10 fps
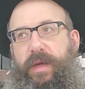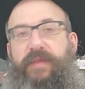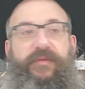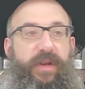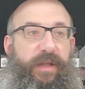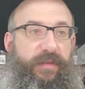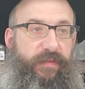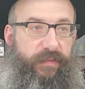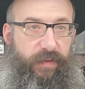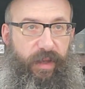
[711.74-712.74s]
infinite,
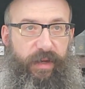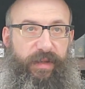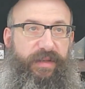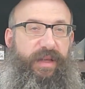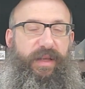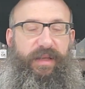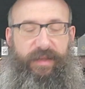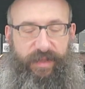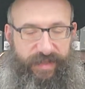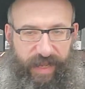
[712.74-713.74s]
and
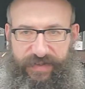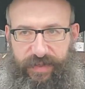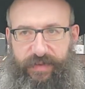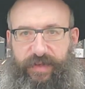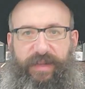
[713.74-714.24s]
His essence,